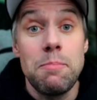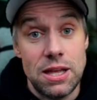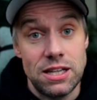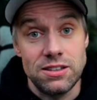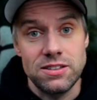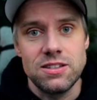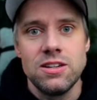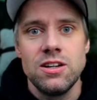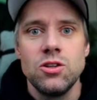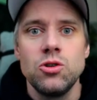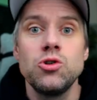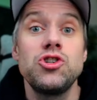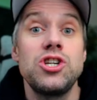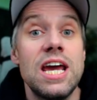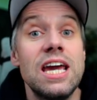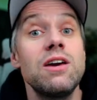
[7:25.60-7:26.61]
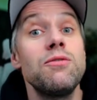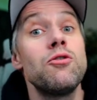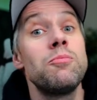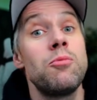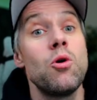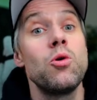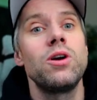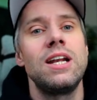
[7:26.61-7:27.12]
build to check for
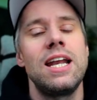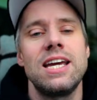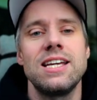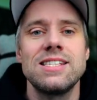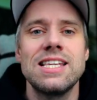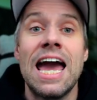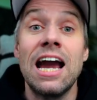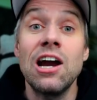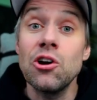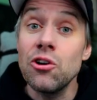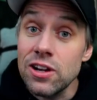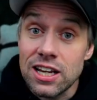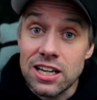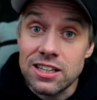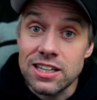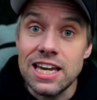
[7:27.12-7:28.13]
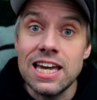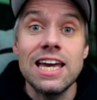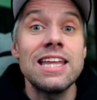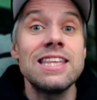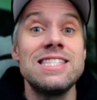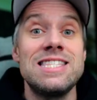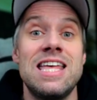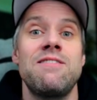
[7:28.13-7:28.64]
broken links. And critically,
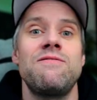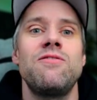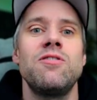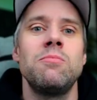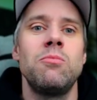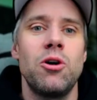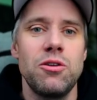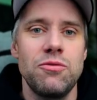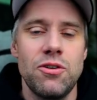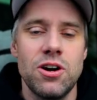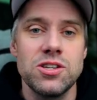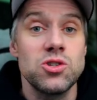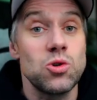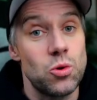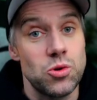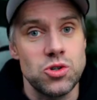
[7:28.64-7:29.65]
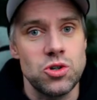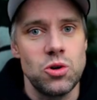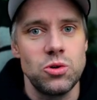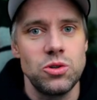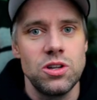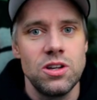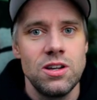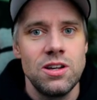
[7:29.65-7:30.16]
it never modifies source
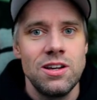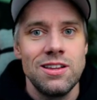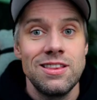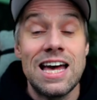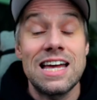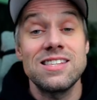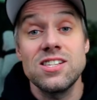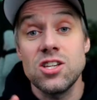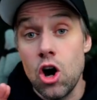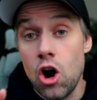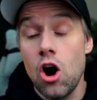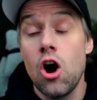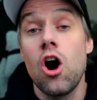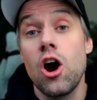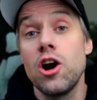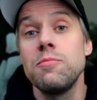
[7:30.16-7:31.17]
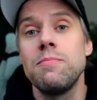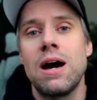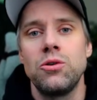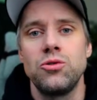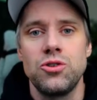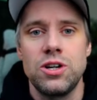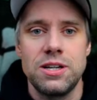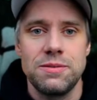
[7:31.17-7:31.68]
code. That's a hard
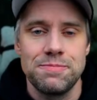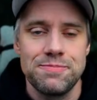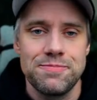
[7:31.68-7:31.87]
boundary.